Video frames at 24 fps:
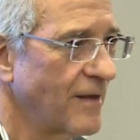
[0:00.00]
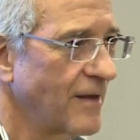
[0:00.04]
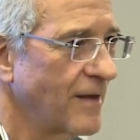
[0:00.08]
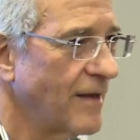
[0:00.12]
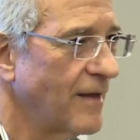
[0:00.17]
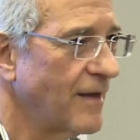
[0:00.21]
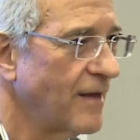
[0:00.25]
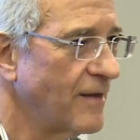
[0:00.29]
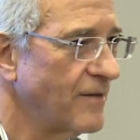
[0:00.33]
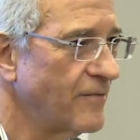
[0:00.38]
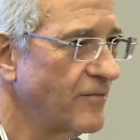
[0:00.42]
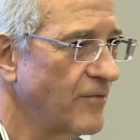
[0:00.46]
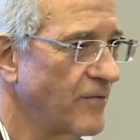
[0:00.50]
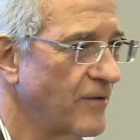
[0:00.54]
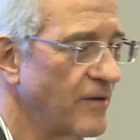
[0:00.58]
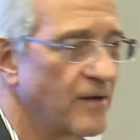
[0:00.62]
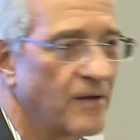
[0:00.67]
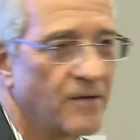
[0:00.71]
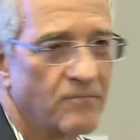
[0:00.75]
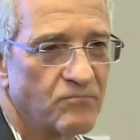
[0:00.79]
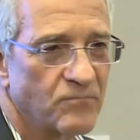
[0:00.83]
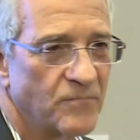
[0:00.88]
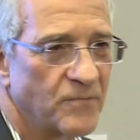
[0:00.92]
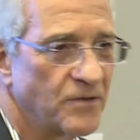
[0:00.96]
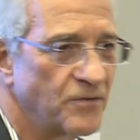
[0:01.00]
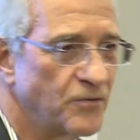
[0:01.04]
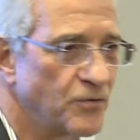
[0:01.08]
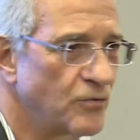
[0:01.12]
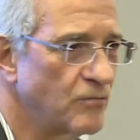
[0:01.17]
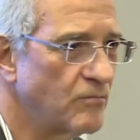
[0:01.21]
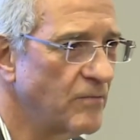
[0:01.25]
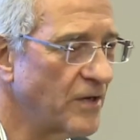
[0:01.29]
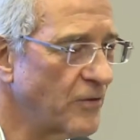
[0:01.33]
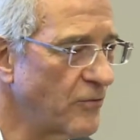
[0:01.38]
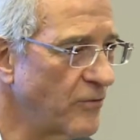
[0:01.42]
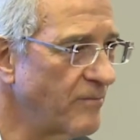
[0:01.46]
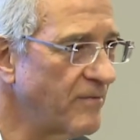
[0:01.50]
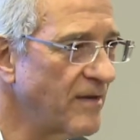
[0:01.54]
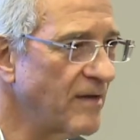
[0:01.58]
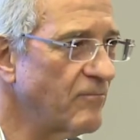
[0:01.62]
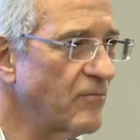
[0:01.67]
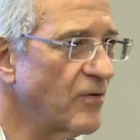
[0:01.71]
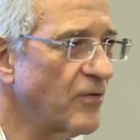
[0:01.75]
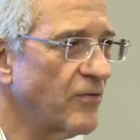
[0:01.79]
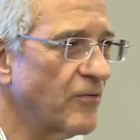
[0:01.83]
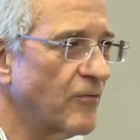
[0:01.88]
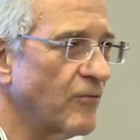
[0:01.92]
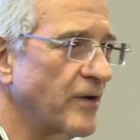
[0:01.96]
And, um, you may
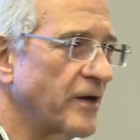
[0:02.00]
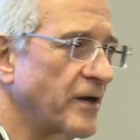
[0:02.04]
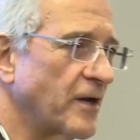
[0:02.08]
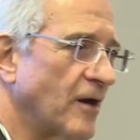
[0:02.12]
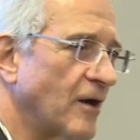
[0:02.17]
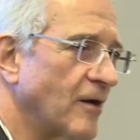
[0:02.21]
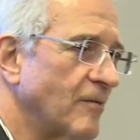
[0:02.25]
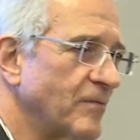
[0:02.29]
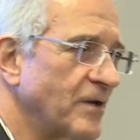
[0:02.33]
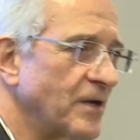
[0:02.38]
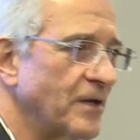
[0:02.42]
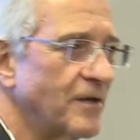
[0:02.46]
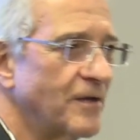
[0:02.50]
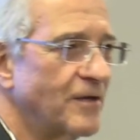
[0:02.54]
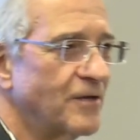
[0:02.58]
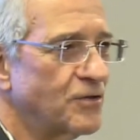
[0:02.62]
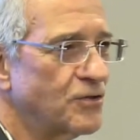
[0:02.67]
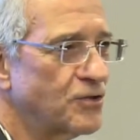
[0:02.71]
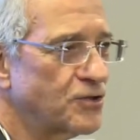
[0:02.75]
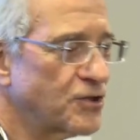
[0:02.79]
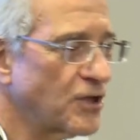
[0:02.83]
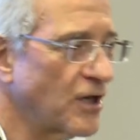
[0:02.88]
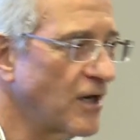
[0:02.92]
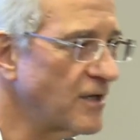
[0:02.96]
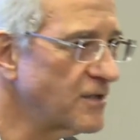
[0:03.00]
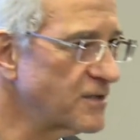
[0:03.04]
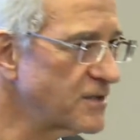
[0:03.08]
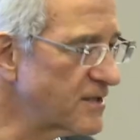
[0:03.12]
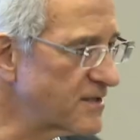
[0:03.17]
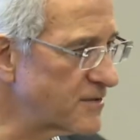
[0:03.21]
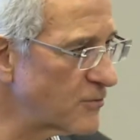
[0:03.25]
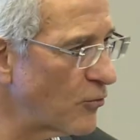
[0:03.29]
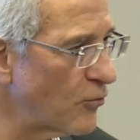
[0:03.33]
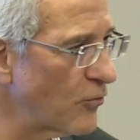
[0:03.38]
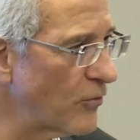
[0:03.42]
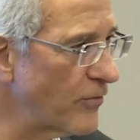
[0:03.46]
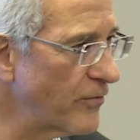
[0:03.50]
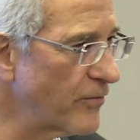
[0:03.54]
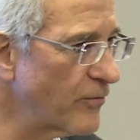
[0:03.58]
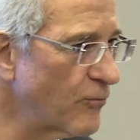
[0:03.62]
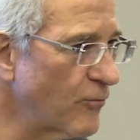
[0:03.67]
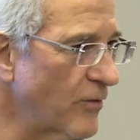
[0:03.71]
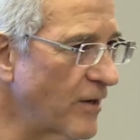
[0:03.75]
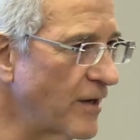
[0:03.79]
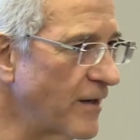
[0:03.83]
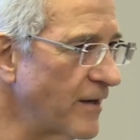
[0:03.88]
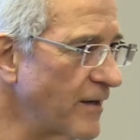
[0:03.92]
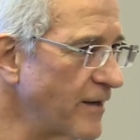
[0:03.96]
remember the Red Army charges all the
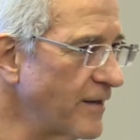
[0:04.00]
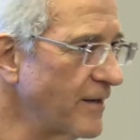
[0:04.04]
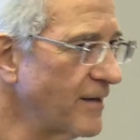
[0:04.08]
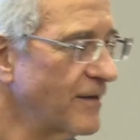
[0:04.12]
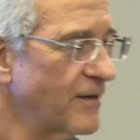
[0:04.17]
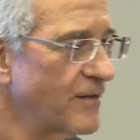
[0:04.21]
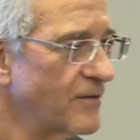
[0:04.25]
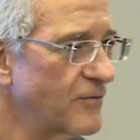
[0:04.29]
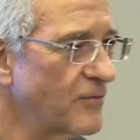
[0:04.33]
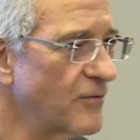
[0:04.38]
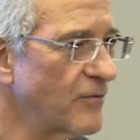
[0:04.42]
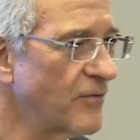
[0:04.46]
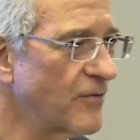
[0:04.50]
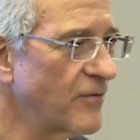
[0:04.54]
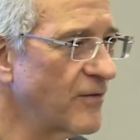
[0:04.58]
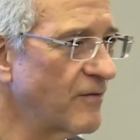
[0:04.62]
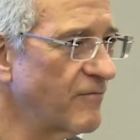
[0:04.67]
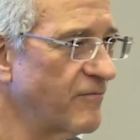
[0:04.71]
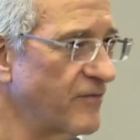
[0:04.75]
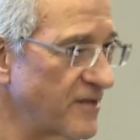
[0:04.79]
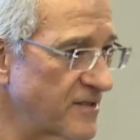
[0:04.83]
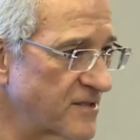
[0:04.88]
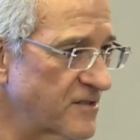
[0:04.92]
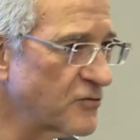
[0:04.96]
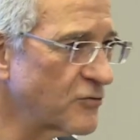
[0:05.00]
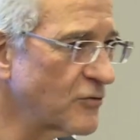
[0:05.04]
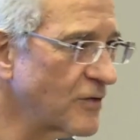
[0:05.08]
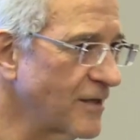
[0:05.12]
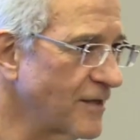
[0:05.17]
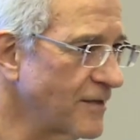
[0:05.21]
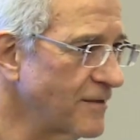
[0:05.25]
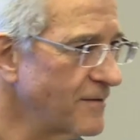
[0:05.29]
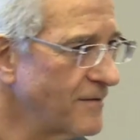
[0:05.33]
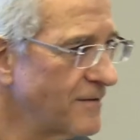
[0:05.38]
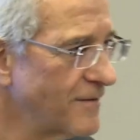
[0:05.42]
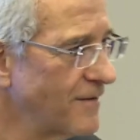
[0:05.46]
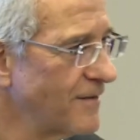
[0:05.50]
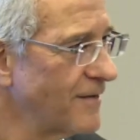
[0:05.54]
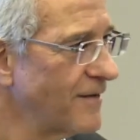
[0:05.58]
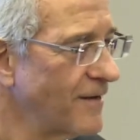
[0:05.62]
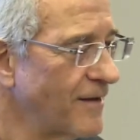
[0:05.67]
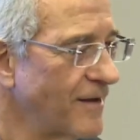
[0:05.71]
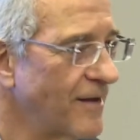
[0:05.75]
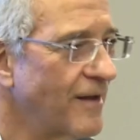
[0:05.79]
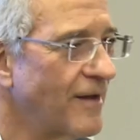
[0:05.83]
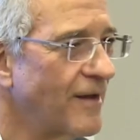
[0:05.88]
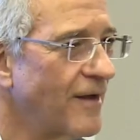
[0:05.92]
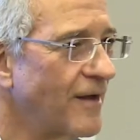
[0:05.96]
way to the Vistula.
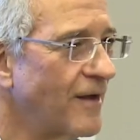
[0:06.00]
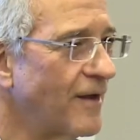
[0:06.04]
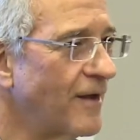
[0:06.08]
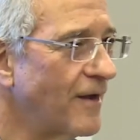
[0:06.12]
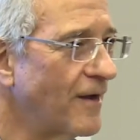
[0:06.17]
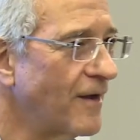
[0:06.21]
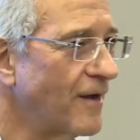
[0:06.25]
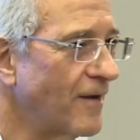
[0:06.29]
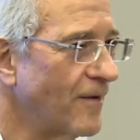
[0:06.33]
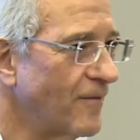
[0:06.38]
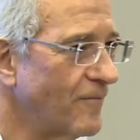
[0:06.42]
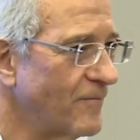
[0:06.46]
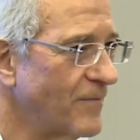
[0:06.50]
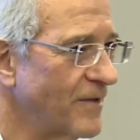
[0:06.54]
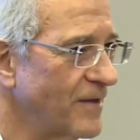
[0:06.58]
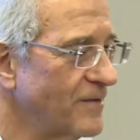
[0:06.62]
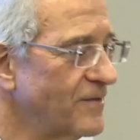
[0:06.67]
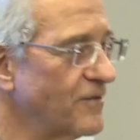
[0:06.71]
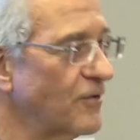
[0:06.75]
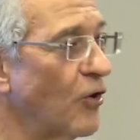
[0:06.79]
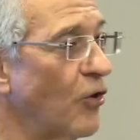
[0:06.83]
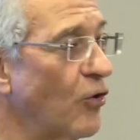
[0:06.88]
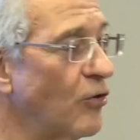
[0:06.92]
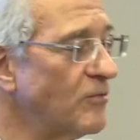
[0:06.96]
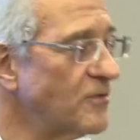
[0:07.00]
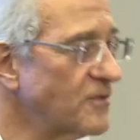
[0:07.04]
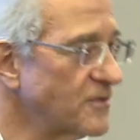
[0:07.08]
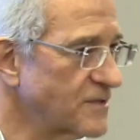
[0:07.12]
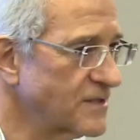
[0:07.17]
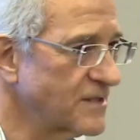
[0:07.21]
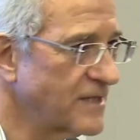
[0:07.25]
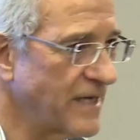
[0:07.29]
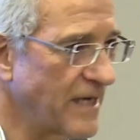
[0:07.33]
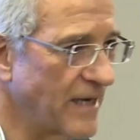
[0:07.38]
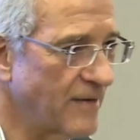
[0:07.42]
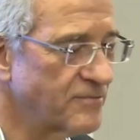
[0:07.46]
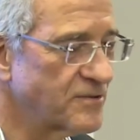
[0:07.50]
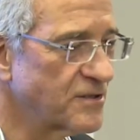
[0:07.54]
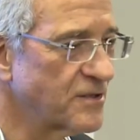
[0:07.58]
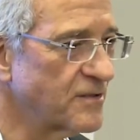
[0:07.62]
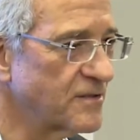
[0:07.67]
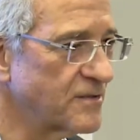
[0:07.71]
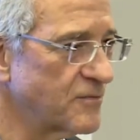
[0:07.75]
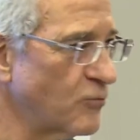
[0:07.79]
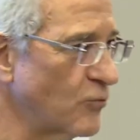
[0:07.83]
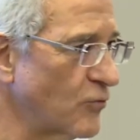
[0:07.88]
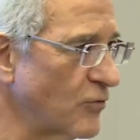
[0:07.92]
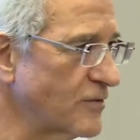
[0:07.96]
Uh, it almost
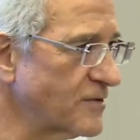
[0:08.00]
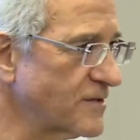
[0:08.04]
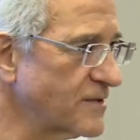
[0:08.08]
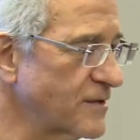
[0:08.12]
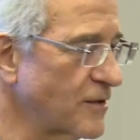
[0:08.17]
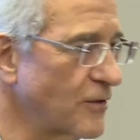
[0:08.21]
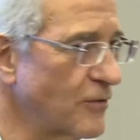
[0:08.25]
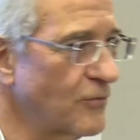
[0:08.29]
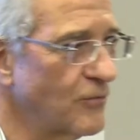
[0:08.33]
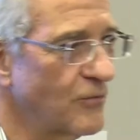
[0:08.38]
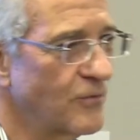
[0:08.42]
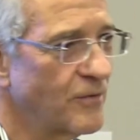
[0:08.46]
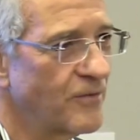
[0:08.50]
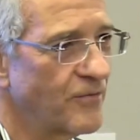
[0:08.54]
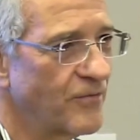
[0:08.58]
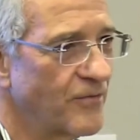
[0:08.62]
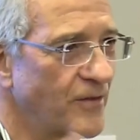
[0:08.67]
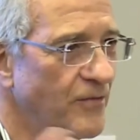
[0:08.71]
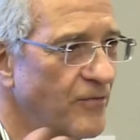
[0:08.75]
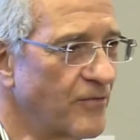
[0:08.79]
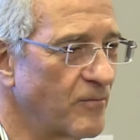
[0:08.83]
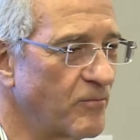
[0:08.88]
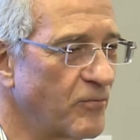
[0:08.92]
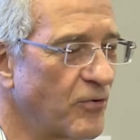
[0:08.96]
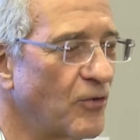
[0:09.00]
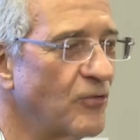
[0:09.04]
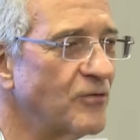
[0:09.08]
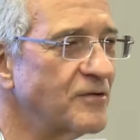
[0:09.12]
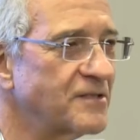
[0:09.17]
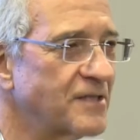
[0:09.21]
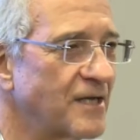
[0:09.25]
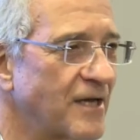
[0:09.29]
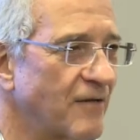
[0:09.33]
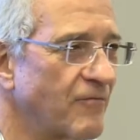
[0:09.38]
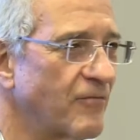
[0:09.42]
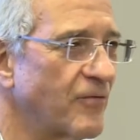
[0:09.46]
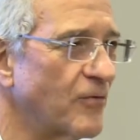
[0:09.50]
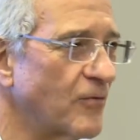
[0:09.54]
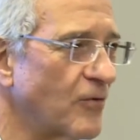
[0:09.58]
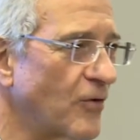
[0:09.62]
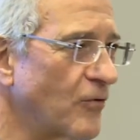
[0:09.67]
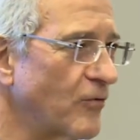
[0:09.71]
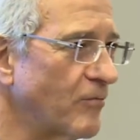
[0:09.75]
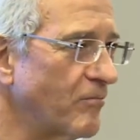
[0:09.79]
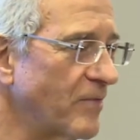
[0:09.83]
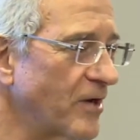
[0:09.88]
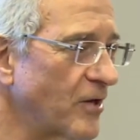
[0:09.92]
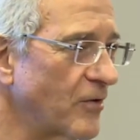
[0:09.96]
captures Warsaw. Then the Poles have their
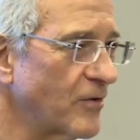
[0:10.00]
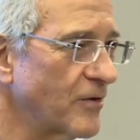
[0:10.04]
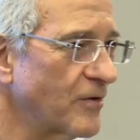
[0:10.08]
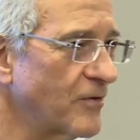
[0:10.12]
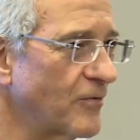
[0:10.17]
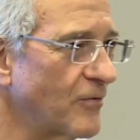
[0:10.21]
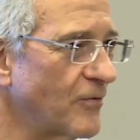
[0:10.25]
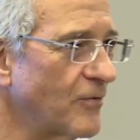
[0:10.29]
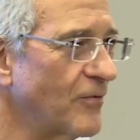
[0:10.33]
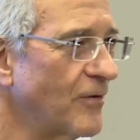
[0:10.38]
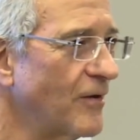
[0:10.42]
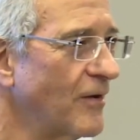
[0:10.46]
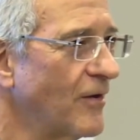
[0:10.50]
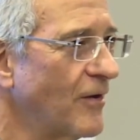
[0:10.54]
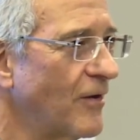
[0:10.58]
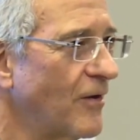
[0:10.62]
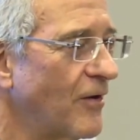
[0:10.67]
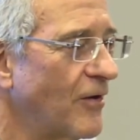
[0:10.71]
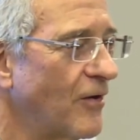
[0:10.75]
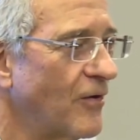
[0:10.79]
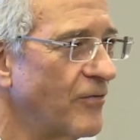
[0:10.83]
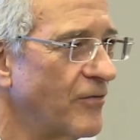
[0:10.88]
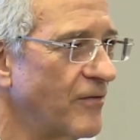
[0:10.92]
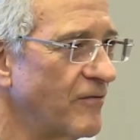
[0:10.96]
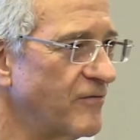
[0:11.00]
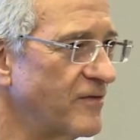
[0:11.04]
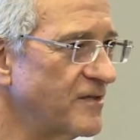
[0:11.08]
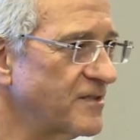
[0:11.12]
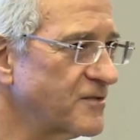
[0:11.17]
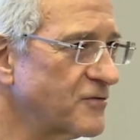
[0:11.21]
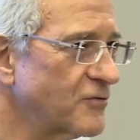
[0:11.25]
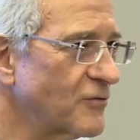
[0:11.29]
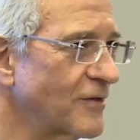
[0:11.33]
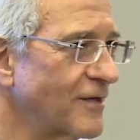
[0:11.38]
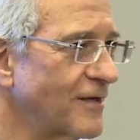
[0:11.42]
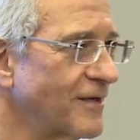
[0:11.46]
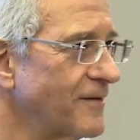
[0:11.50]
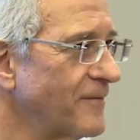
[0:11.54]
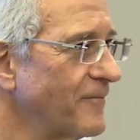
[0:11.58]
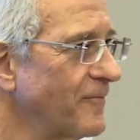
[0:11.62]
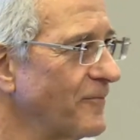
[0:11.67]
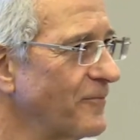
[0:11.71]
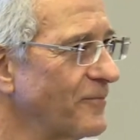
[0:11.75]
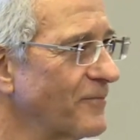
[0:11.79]
own miracle on the Vistula,